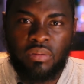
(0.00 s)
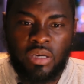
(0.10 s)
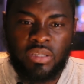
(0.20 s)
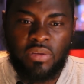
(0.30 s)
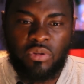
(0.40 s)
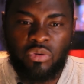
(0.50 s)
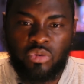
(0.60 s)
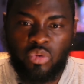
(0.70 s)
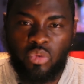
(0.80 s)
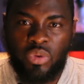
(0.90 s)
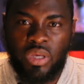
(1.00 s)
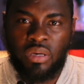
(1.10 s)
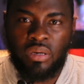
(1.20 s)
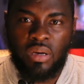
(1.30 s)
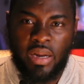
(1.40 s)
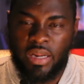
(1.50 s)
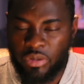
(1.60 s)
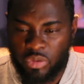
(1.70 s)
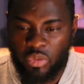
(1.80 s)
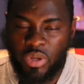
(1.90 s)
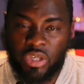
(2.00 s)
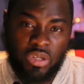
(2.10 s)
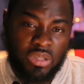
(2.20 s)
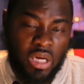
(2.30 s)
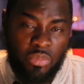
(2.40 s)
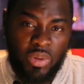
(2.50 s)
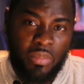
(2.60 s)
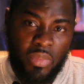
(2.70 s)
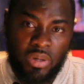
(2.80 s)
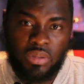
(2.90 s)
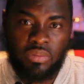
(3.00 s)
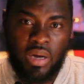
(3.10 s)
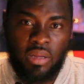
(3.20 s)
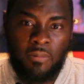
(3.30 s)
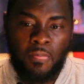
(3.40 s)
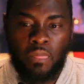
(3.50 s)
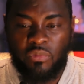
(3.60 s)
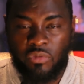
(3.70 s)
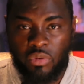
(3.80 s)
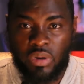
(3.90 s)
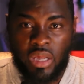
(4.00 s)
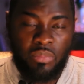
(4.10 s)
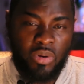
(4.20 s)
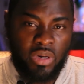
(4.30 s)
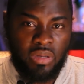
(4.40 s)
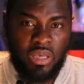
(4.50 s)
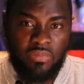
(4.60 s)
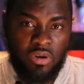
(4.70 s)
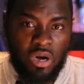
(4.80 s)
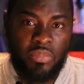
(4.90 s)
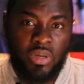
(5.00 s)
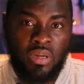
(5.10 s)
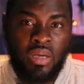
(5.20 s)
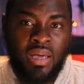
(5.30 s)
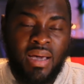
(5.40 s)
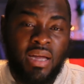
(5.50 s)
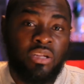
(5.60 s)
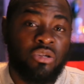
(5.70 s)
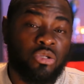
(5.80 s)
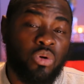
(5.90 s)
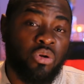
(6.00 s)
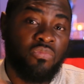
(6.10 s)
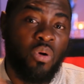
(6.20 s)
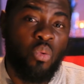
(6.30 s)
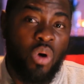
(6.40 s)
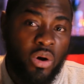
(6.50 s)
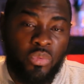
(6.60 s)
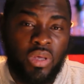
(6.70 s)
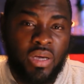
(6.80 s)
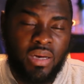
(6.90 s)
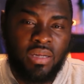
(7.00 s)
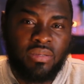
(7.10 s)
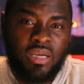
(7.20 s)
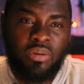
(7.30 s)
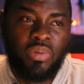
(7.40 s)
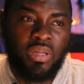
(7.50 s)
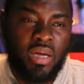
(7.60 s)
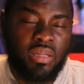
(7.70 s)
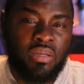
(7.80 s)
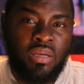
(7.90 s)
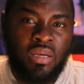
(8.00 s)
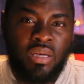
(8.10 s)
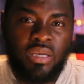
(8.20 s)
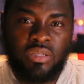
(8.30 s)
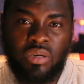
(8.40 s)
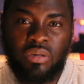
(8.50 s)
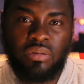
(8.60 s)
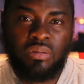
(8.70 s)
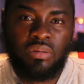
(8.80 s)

Because you have to do two week and then two weeks. So it's gonna be a month, right? before any money even come in. And he just run out for one week and then tell me that he's gonna,